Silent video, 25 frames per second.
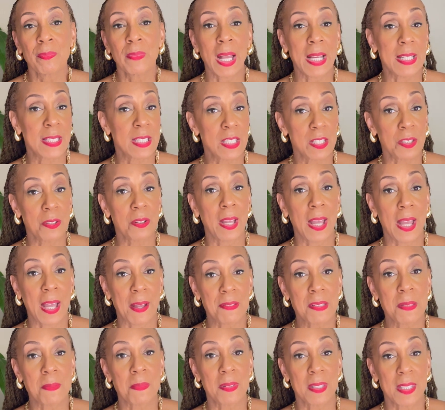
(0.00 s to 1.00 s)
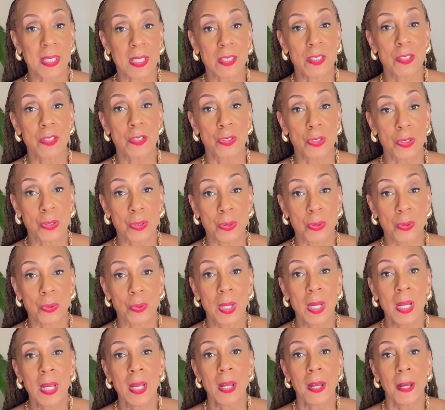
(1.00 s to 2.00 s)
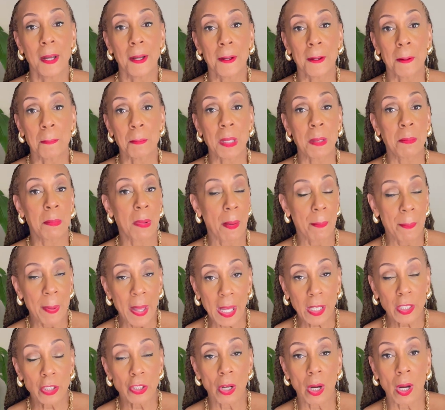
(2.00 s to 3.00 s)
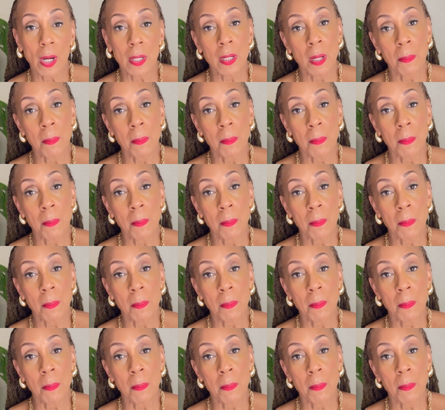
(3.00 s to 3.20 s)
I still have some things to do in my backyard,